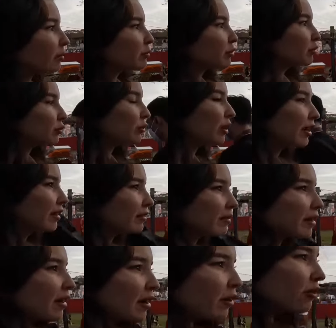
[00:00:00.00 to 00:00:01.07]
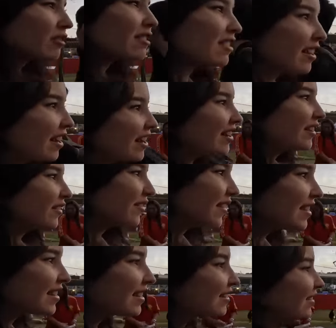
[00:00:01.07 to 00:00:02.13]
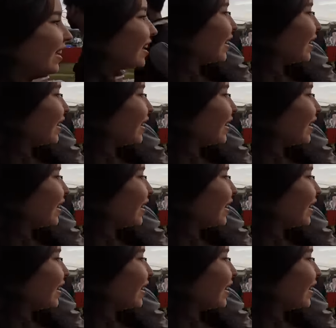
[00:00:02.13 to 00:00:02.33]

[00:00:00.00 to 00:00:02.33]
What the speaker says: come to like concert, festival,